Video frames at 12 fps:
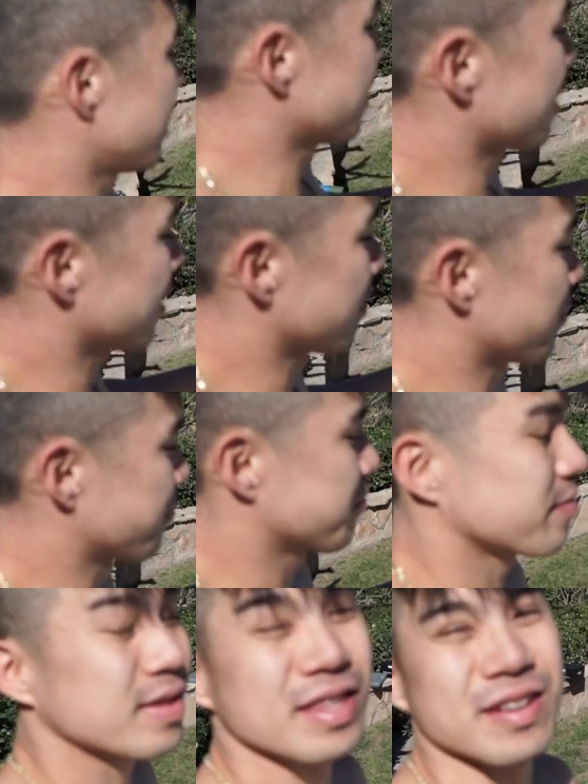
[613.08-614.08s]
The
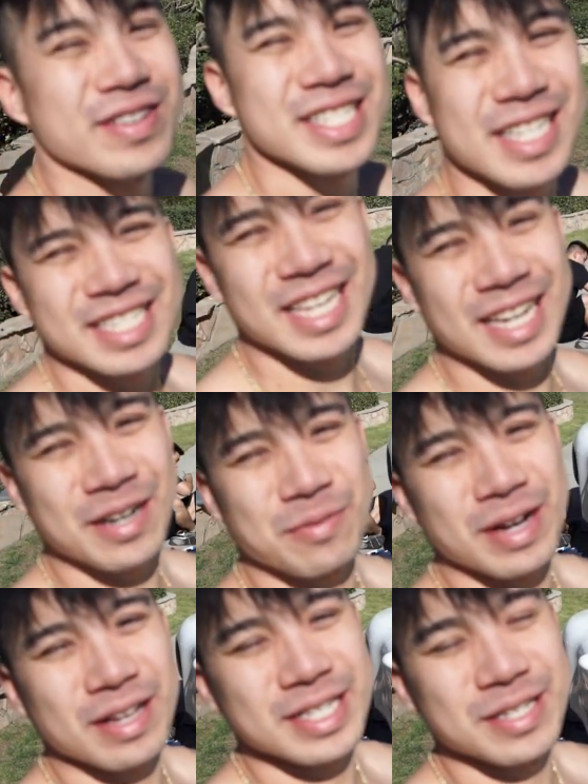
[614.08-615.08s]
reason it's taking a
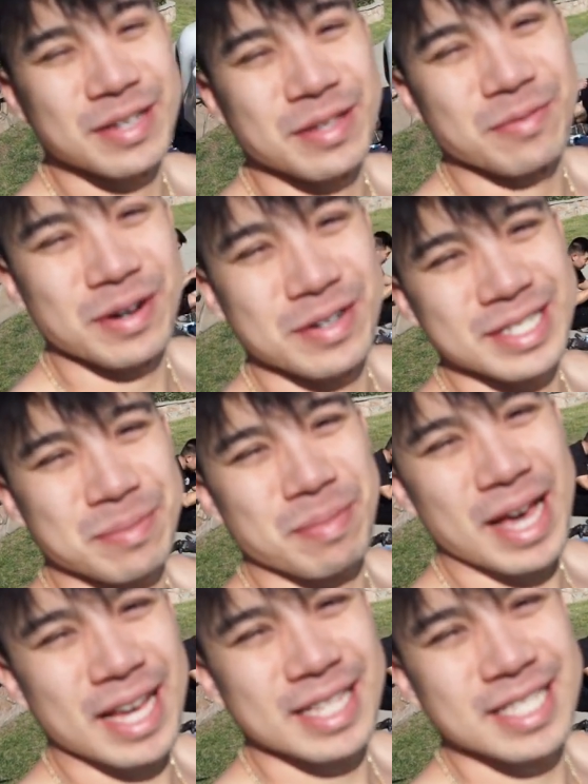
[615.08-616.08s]
while, he's doing the rotors and
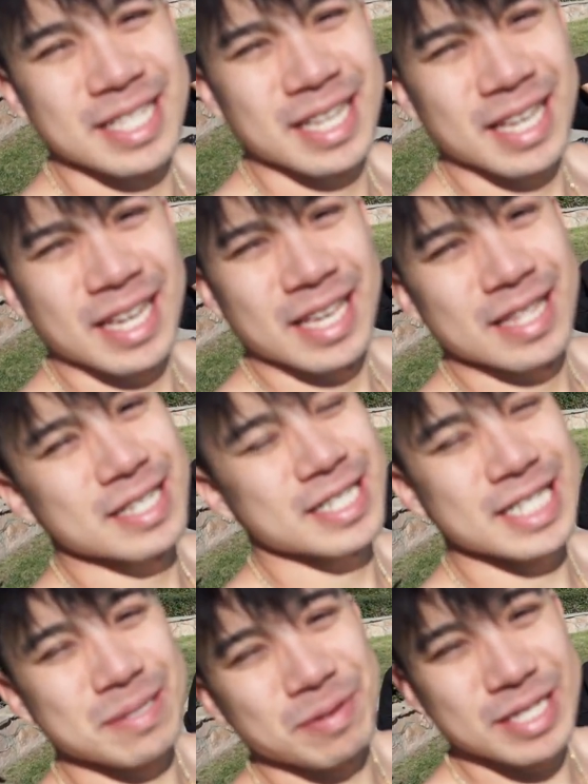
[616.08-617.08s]
pads. This is
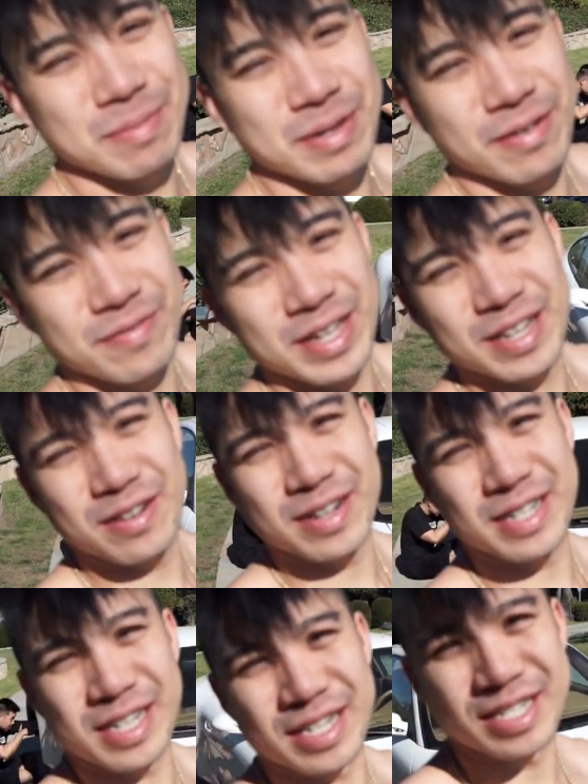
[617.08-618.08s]
just supposed to be a video
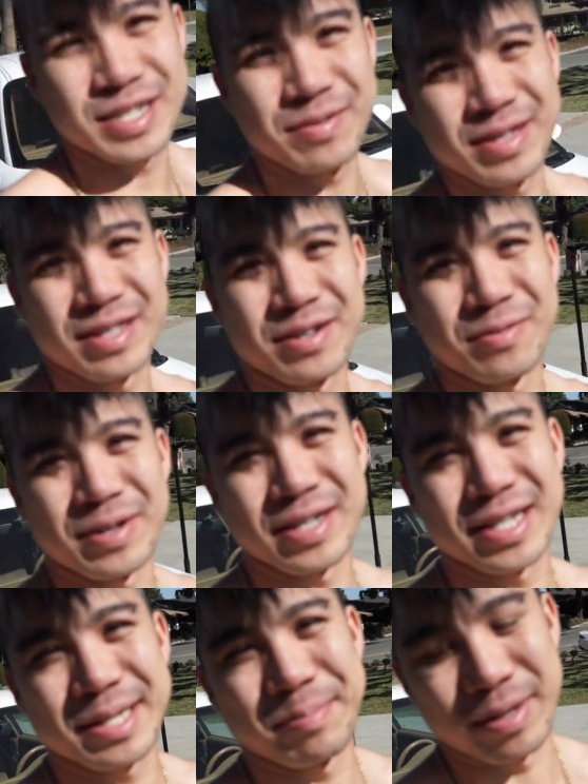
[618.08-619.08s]
on showing the new wheels,